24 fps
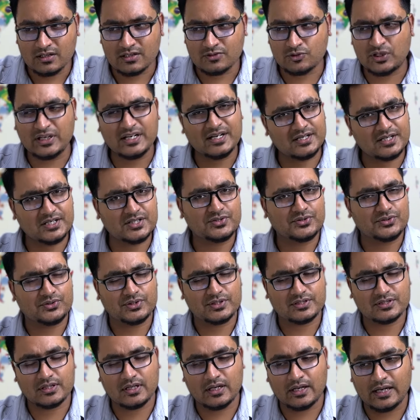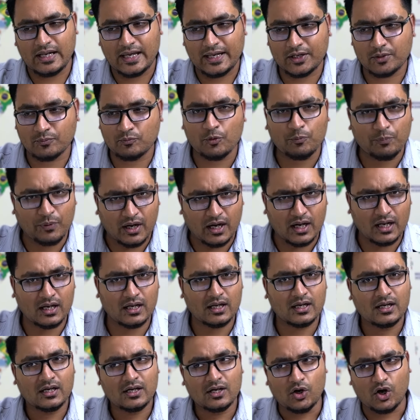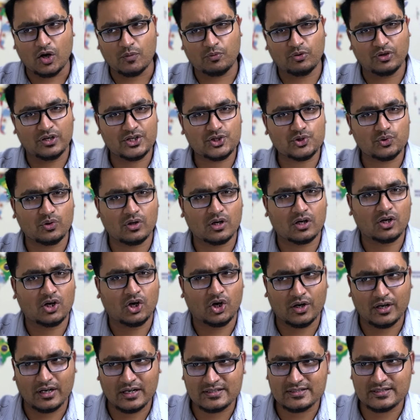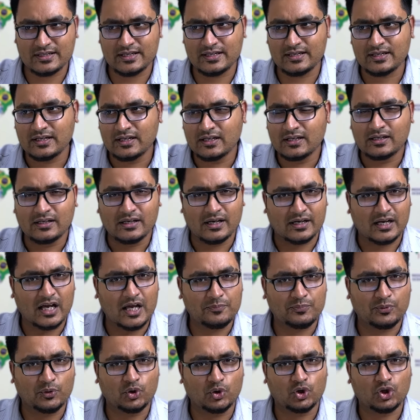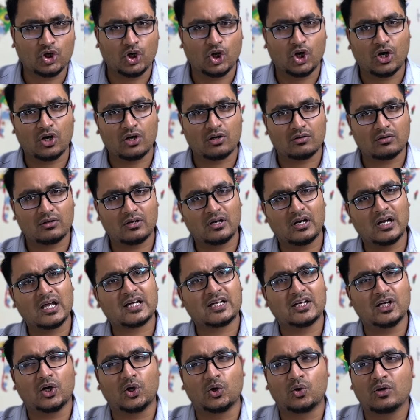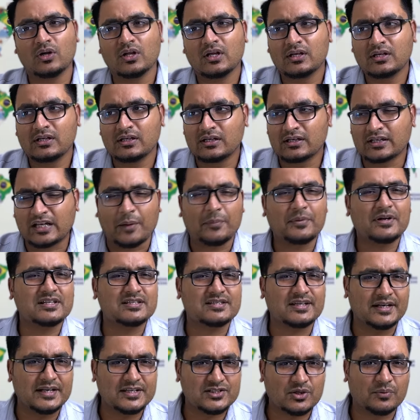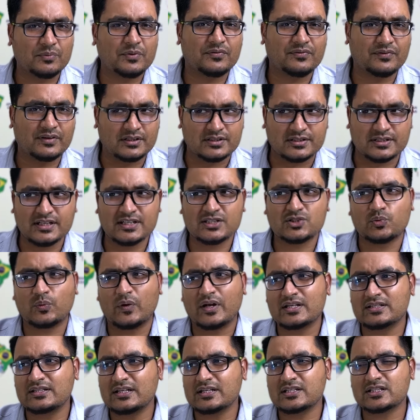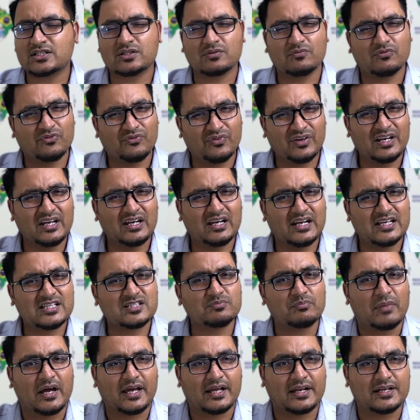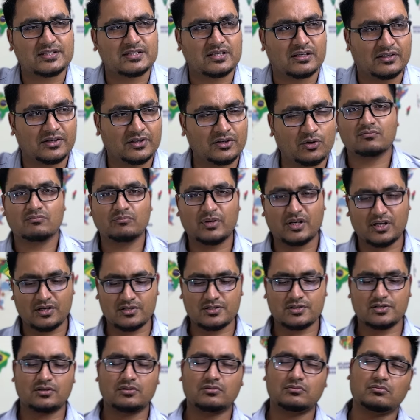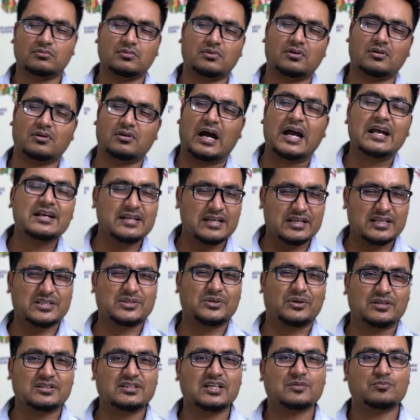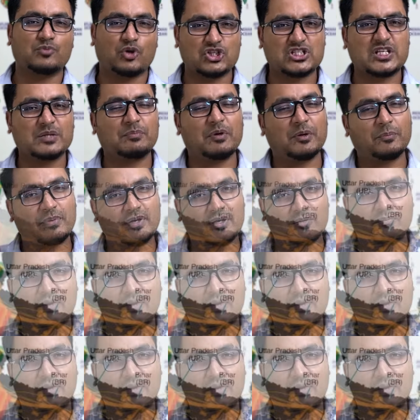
tier 2 cities like Bhopal or Bhubaneswar, or let's say Raipur or Lucknow, capital cities of different states where there is very less migration, because IT is not there. Mostly people